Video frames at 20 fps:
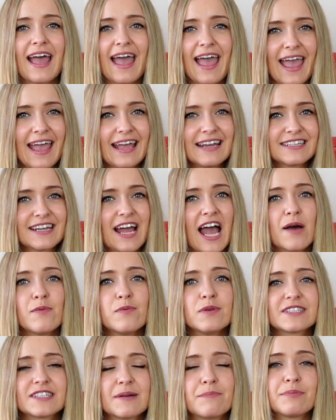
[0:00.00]
and i
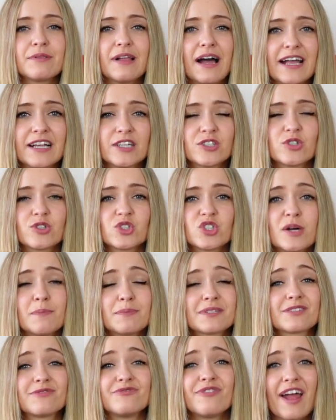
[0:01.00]
was applying to
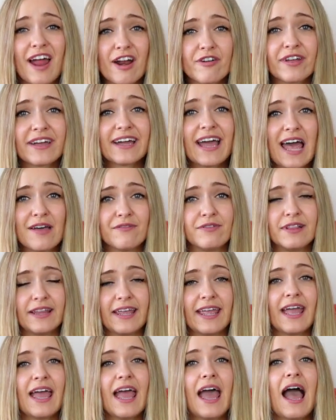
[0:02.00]
jobs very
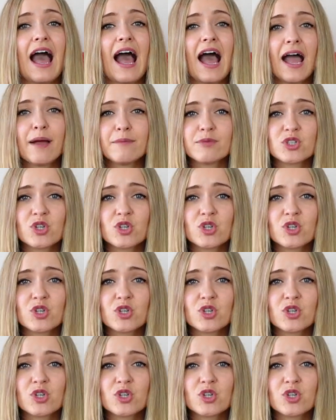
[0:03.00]
heavily i'm